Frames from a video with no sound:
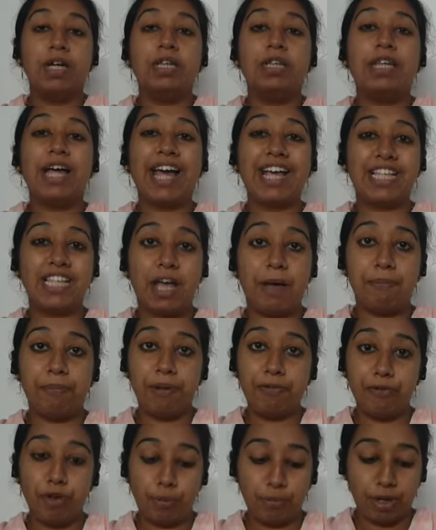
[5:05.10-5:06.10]
the
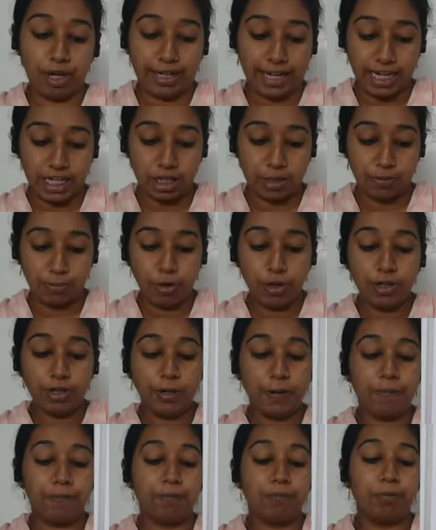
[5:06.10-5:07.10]
example from your textbook.
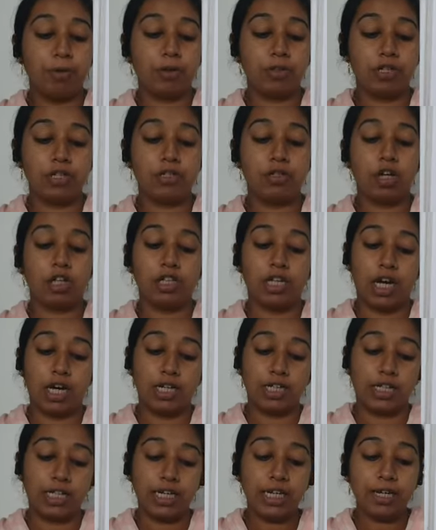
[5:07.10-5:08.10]
Bose is not
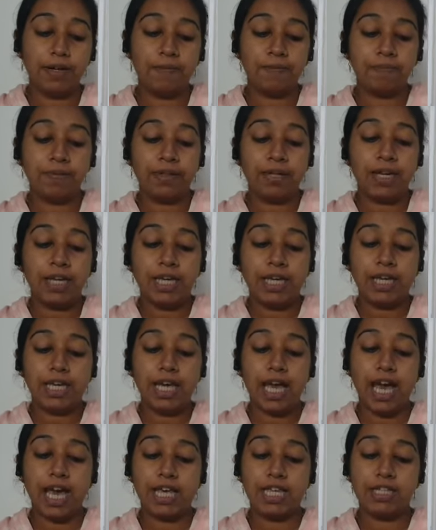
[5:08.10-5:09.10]
hungry. He
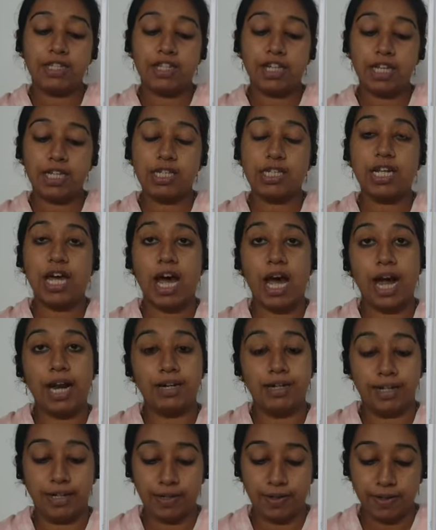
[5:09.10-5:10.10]
has just
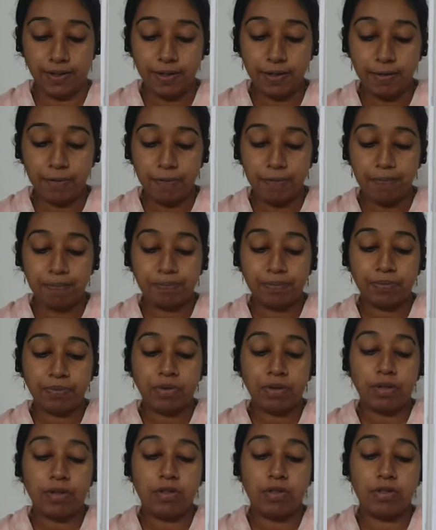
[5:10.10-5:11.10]
had dinner.
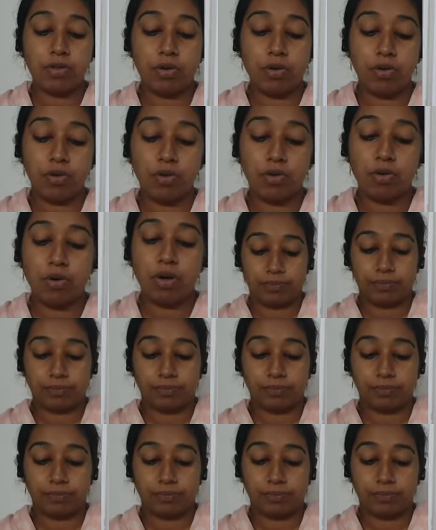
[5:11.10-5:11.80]
So